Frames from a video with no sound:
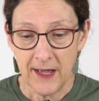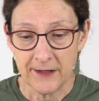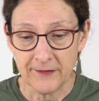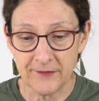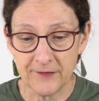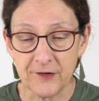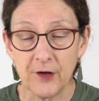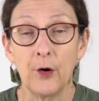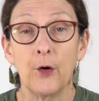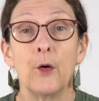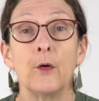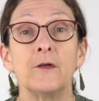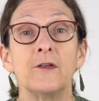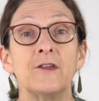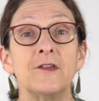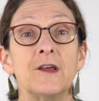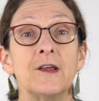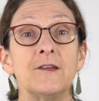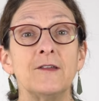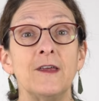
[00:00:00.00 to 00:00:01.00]
So
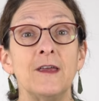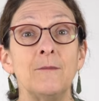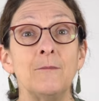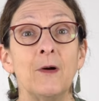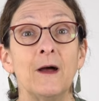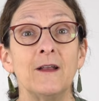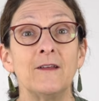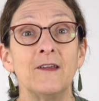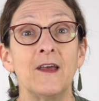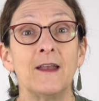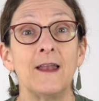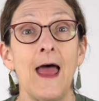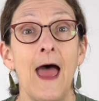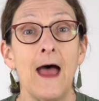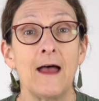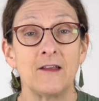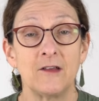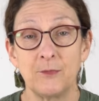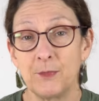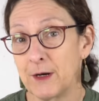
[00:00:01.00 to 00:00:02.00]
sixteen by ten
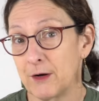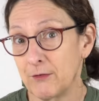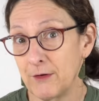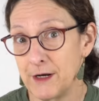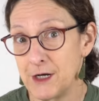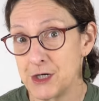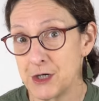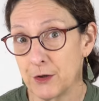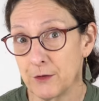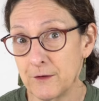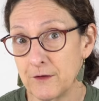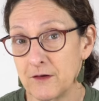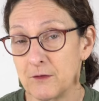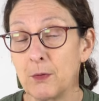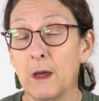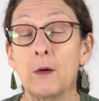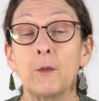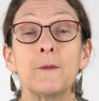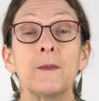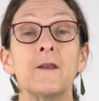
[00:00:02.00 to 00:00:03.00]
aspect ratio
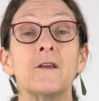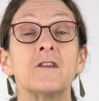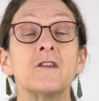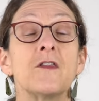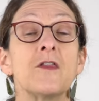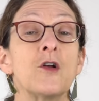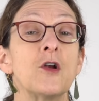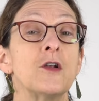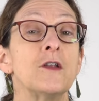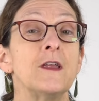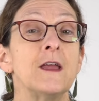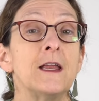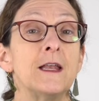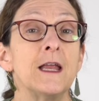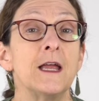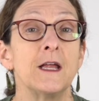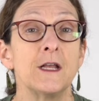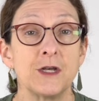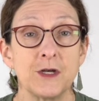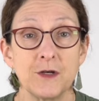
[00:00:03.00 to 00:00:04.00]
display with this thirteen
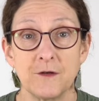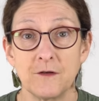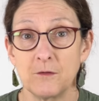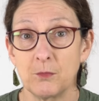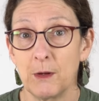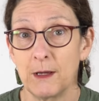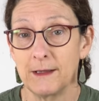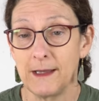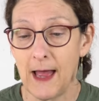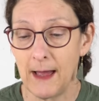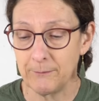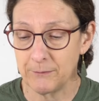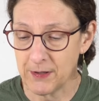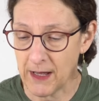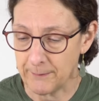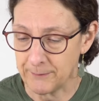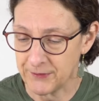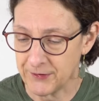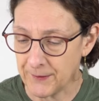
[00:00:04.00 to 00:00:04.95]
inch display laptop.